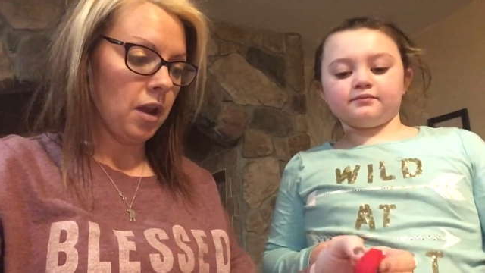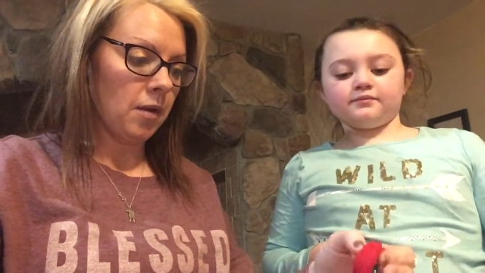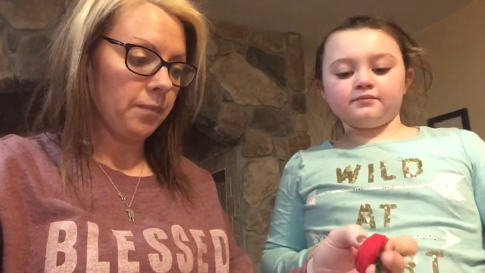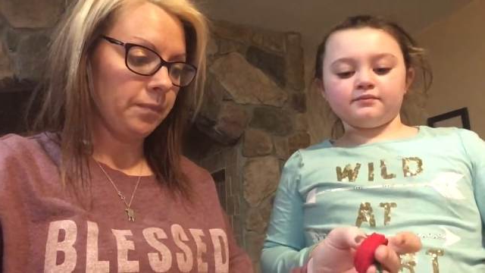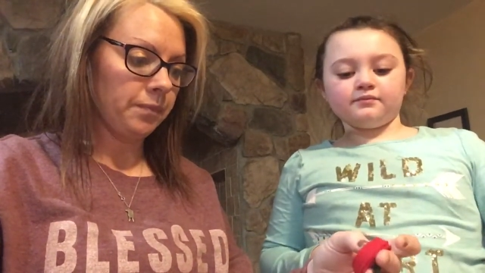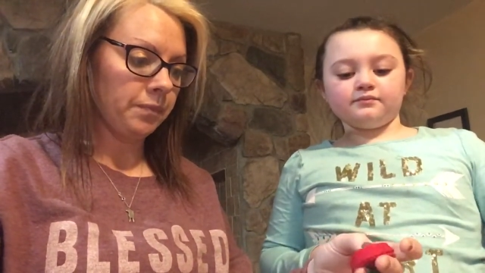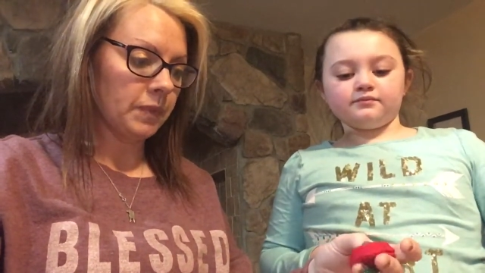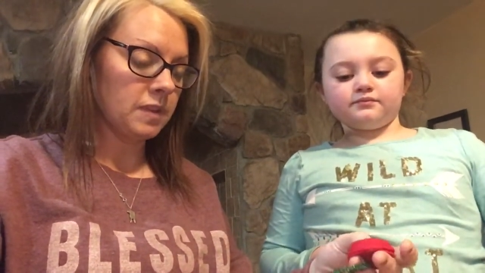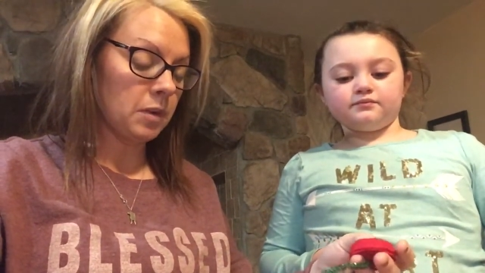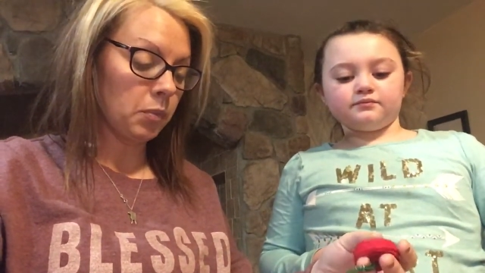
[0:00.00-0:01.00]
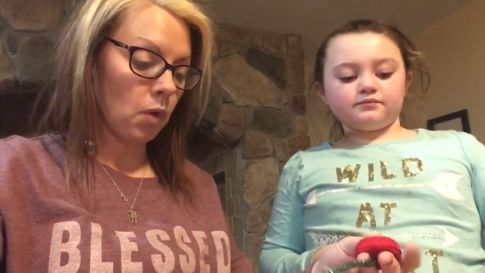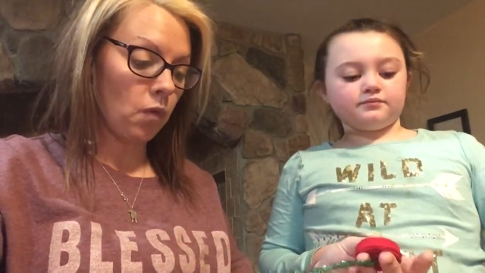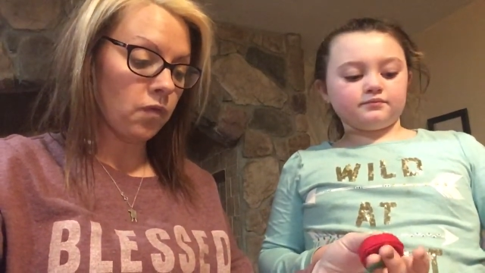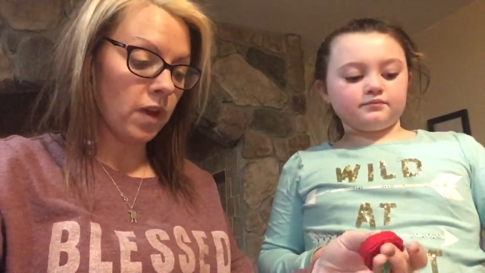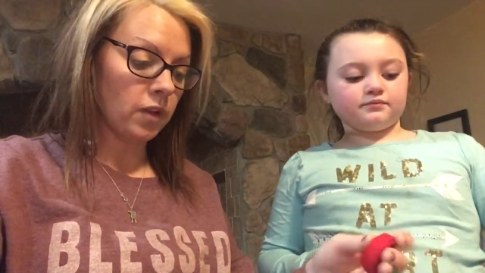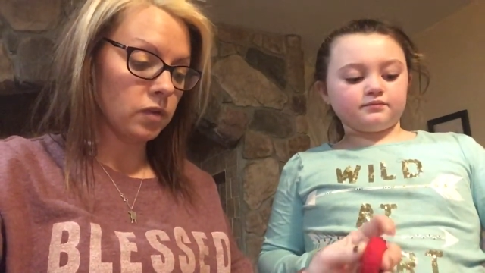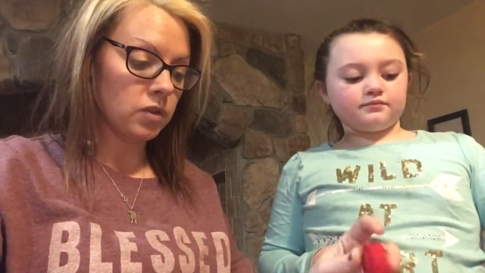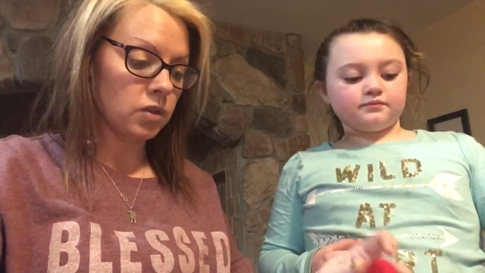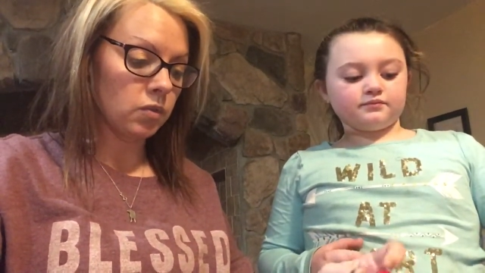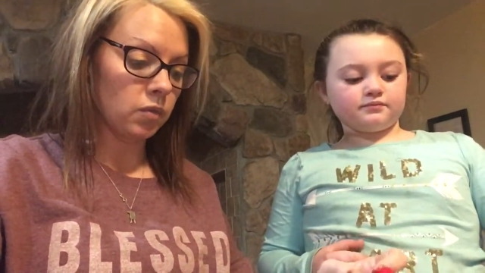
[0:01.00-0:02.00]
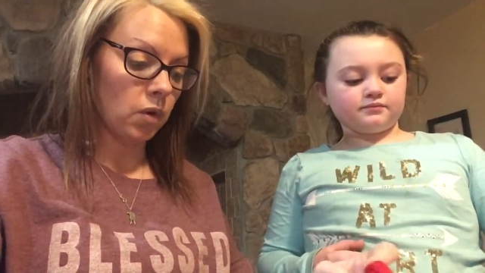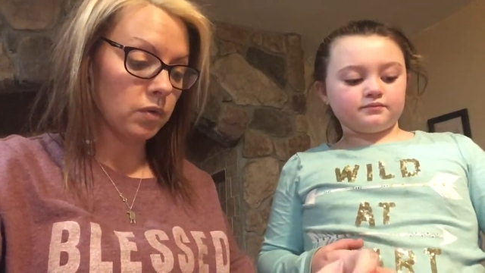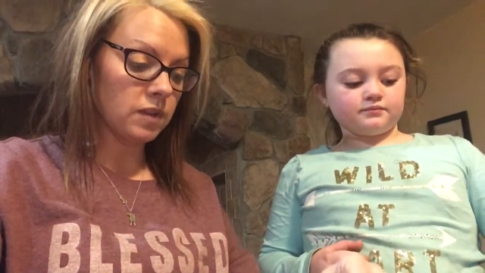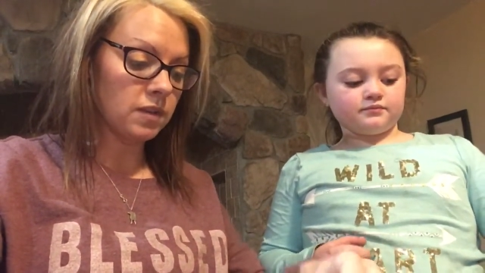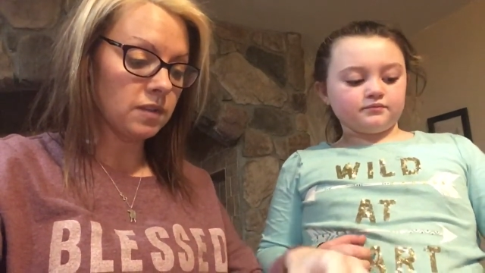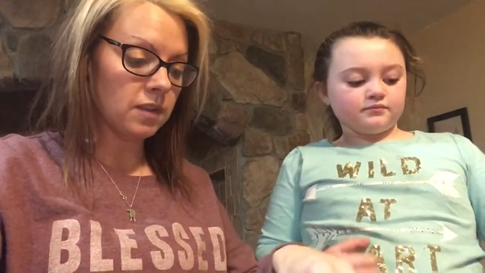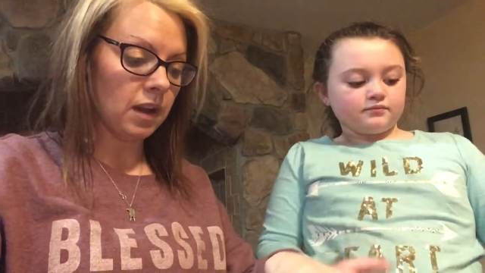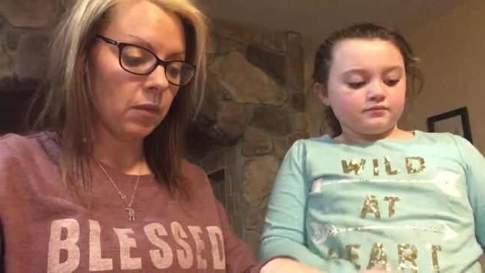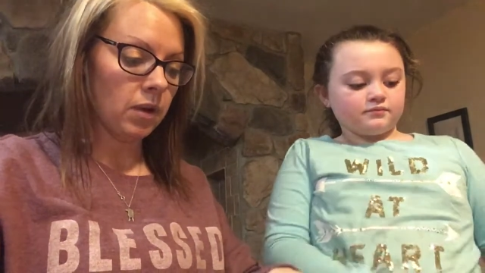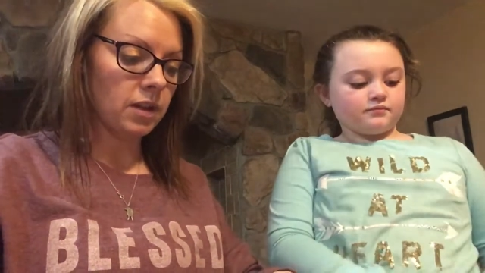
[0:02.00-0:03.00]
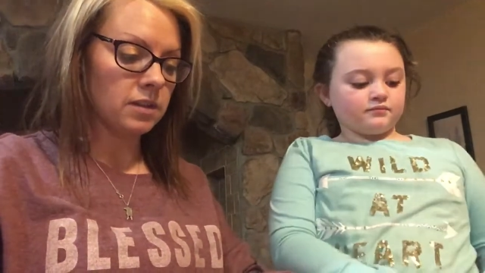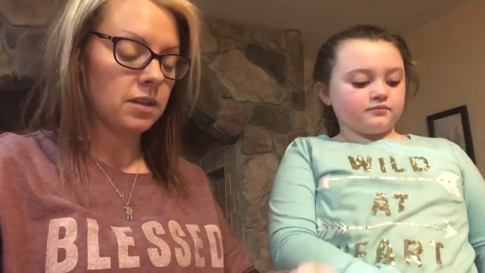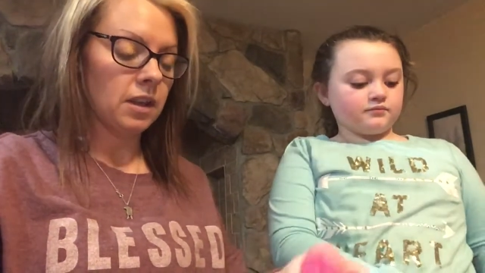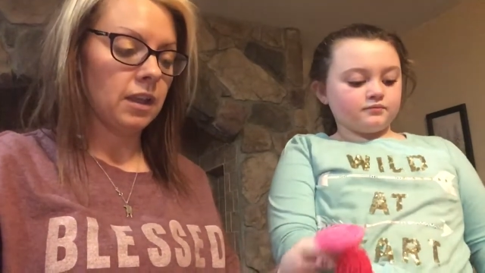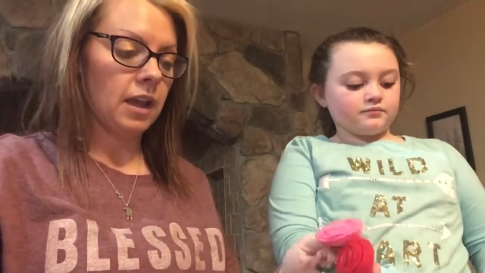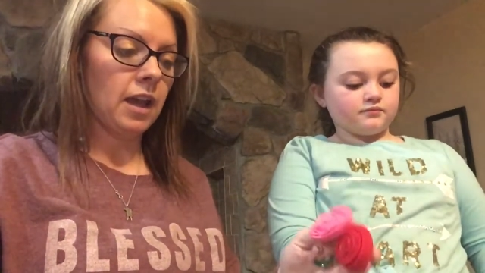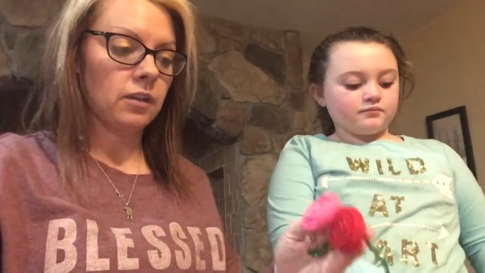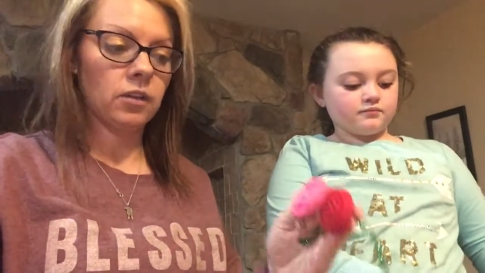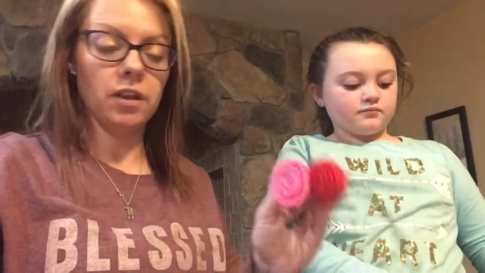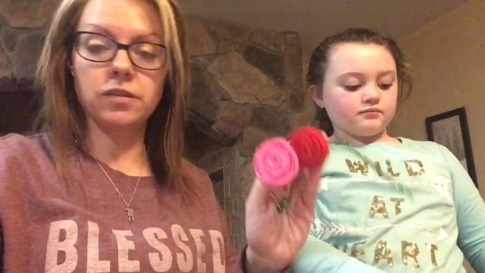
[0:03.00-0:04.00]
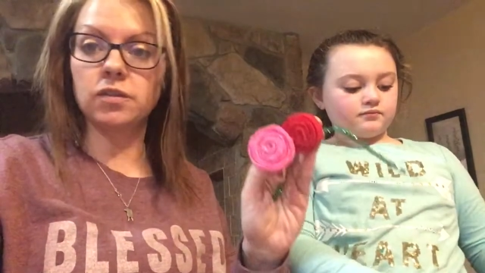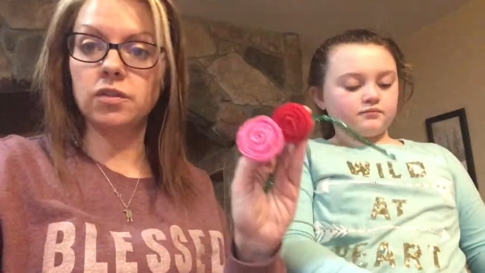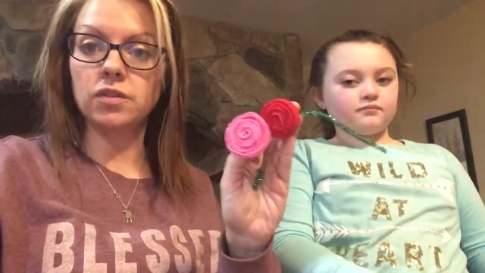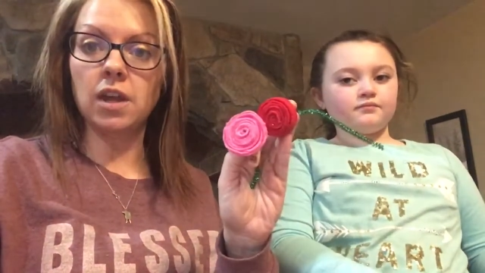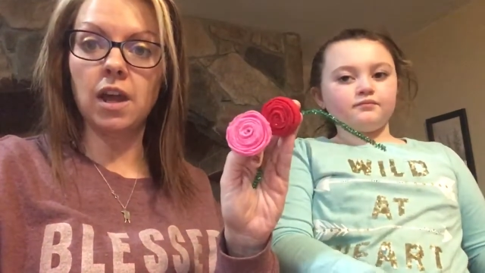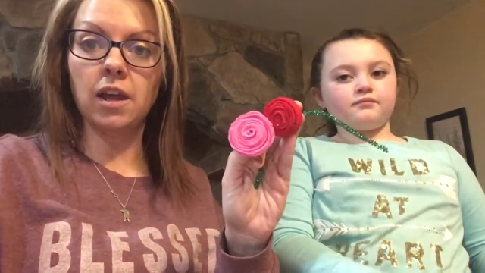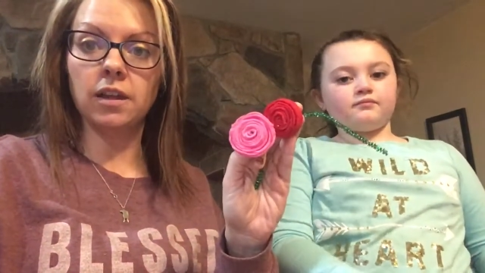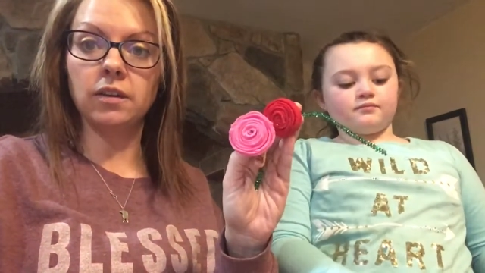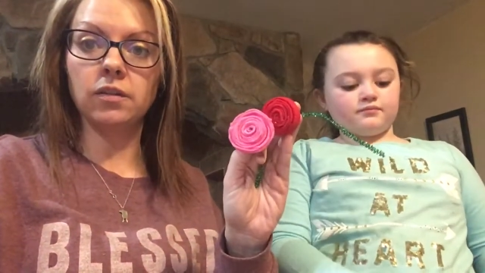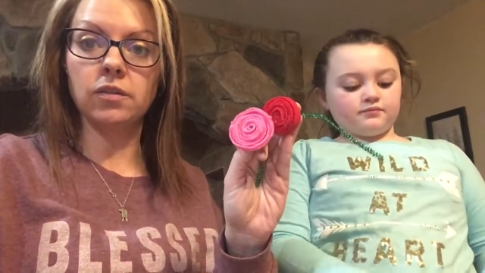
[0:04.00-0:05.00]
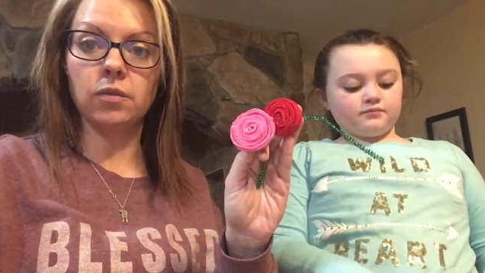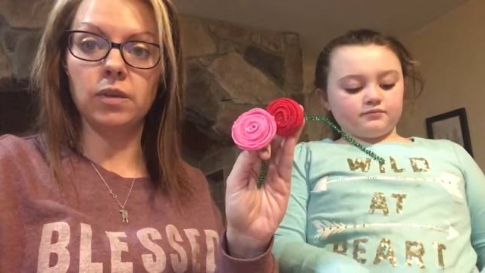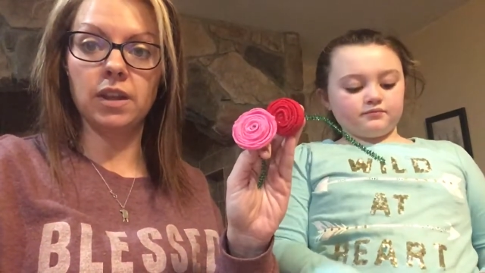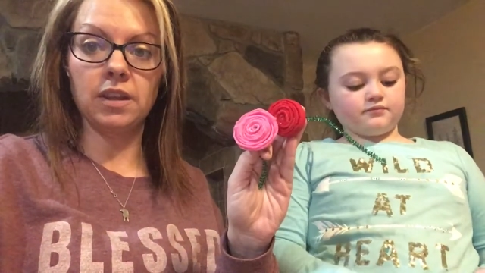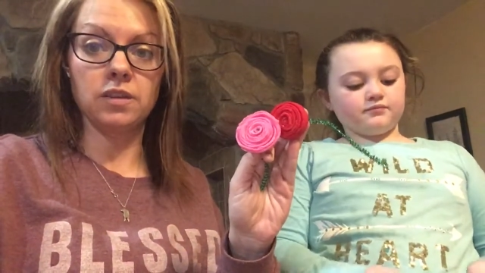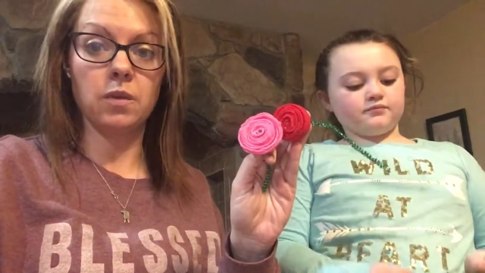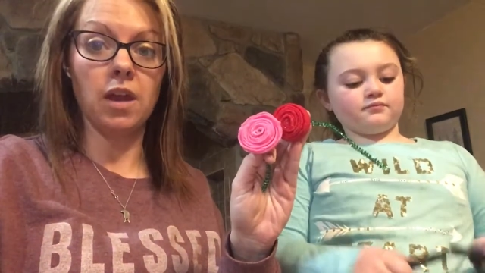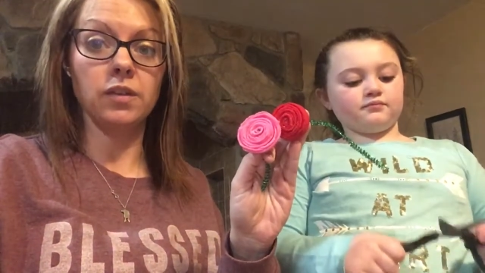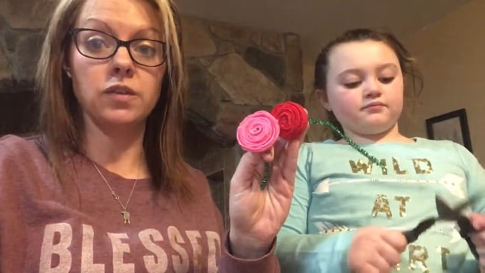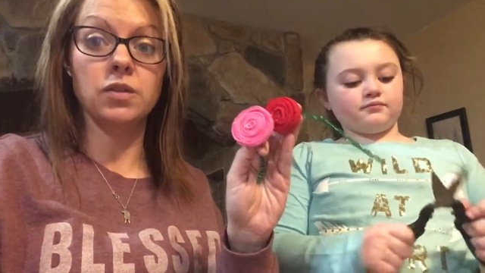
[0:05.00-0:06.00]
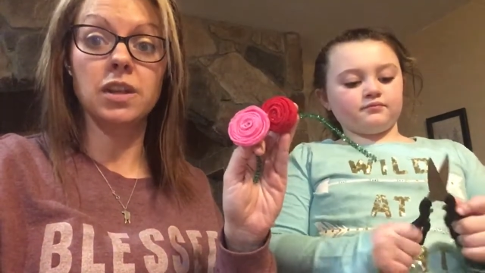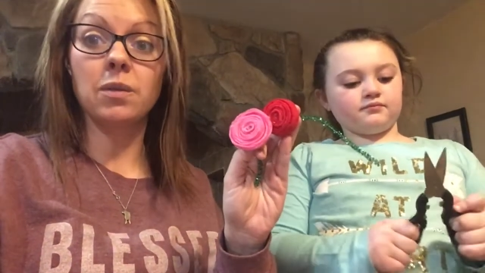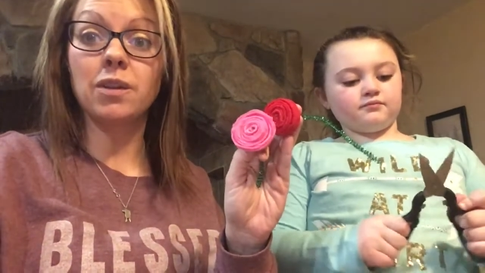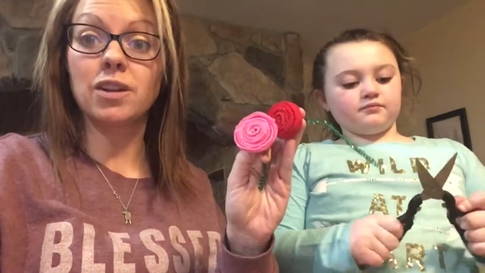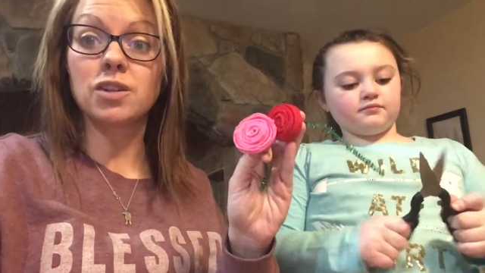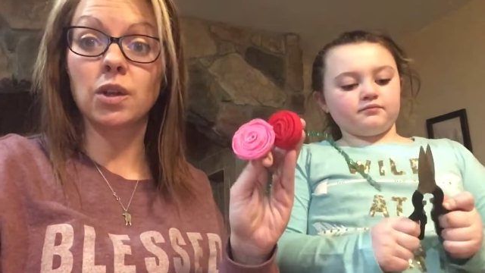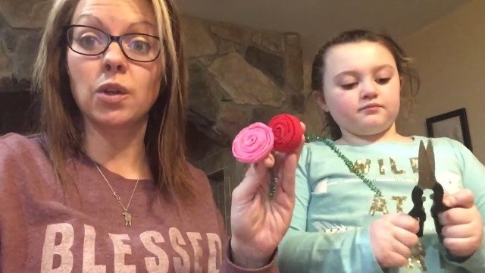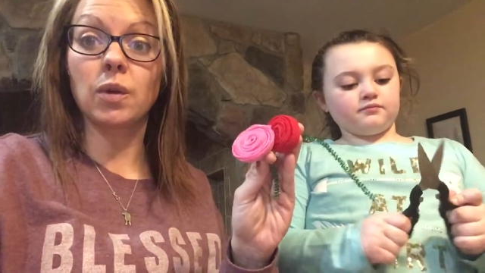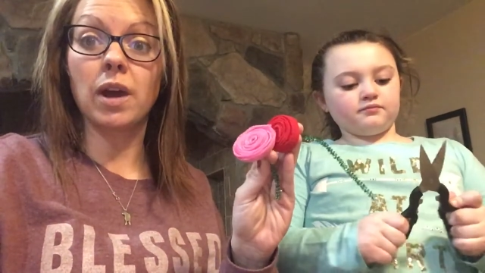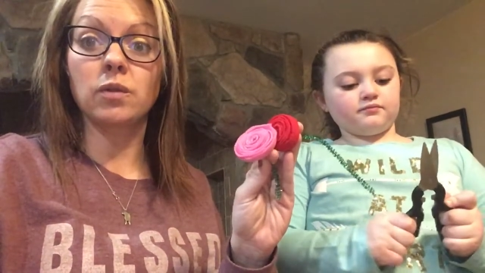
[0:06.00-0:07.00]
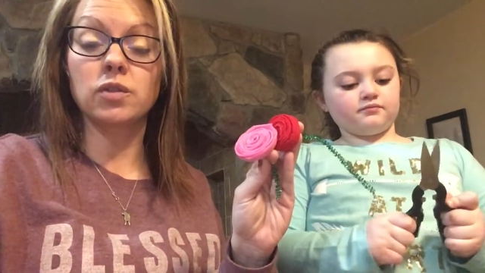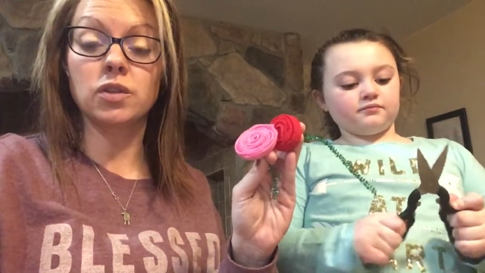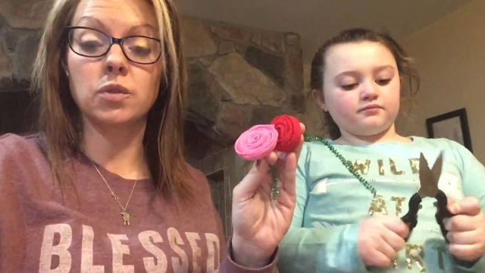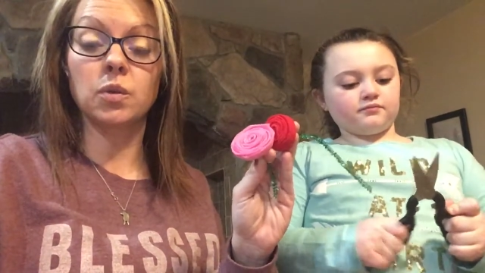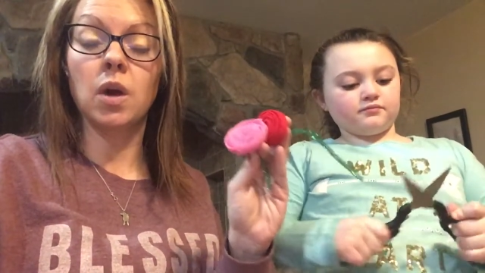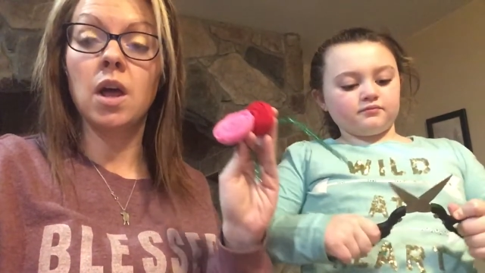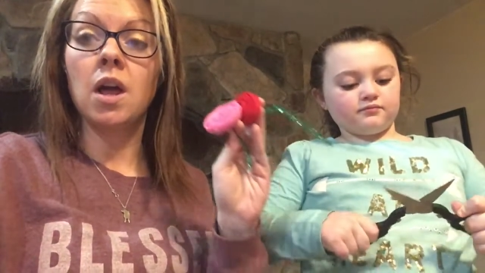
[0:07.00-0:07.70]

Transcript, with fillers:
Speaker 1: um, simple felt roses that I wanted to like add clusters on the wreath as well. So today we're going to show you how to